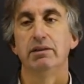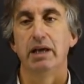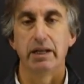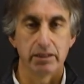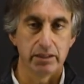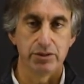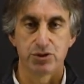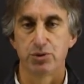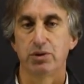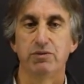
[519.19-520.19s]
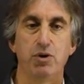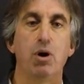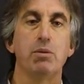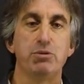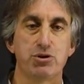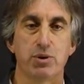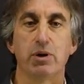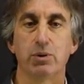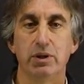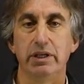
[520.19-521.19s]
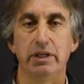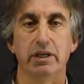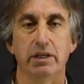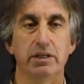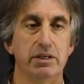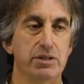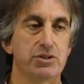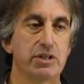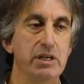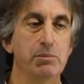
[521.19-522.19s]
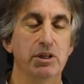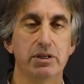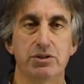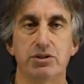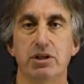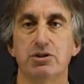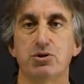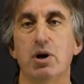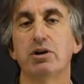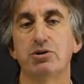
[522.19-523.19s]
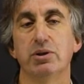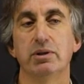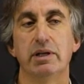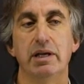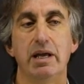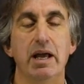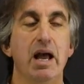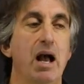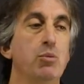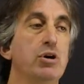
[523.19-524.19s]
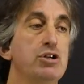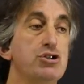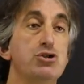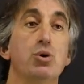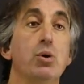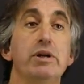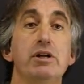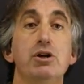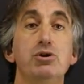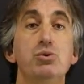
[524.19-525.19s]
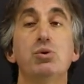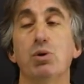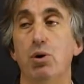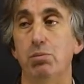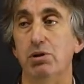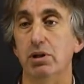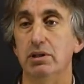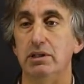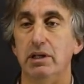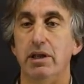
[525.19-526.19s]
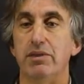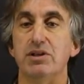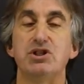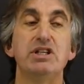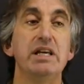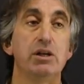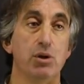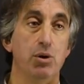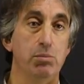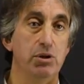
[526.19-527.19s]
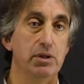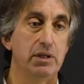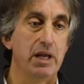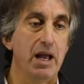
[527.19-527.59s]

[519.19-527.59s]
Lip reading: that is sort of arbitrarily schemaless structure, and we're going to store it in a new global, the C global,